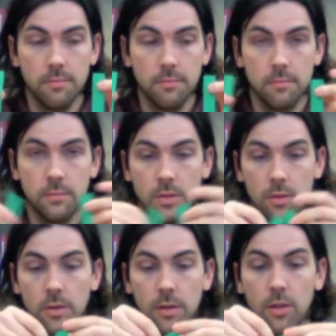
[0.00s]

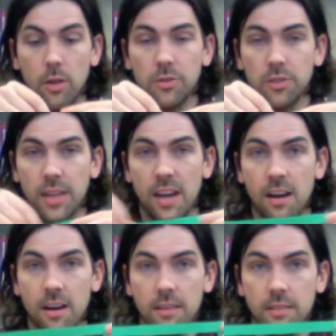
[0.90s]
So the closer they
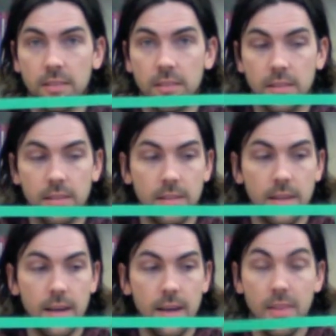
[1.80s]
are,
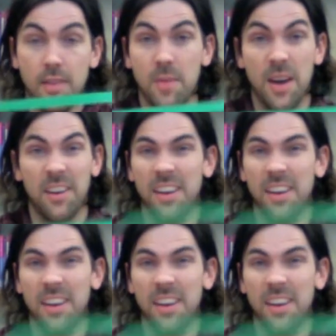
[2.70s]
the better.